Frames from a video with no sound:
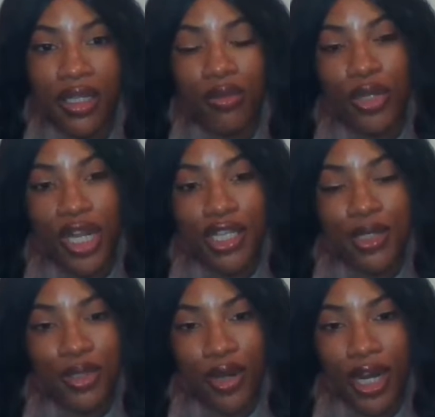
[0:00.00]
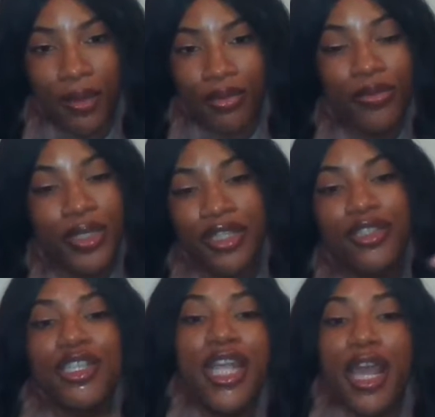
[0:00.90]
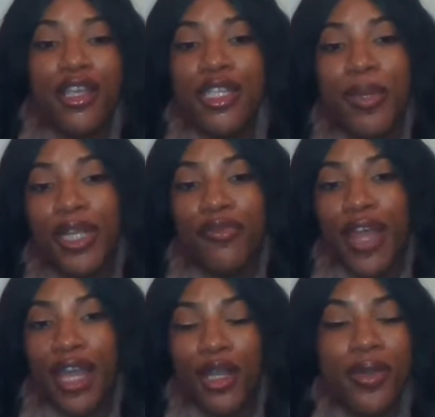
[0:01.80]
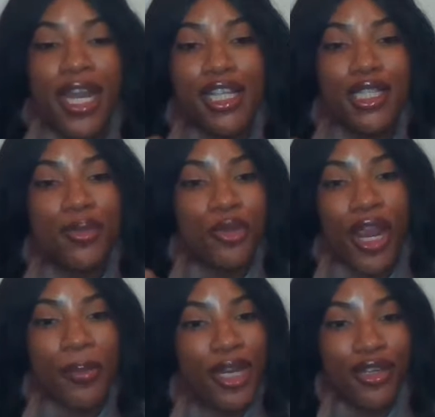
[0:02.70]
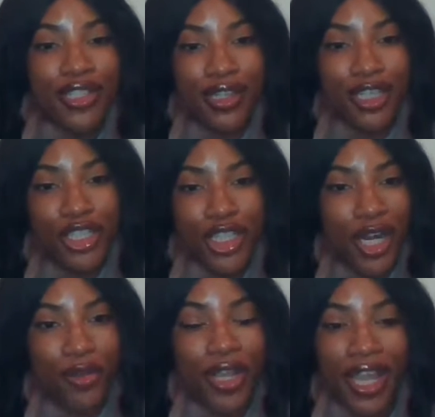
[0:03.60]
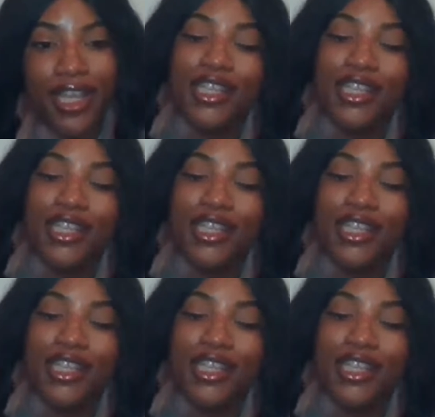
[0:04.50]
well, not subscribe, but yeah, speaking of that, go ahead and subscribe here to this channel, okay?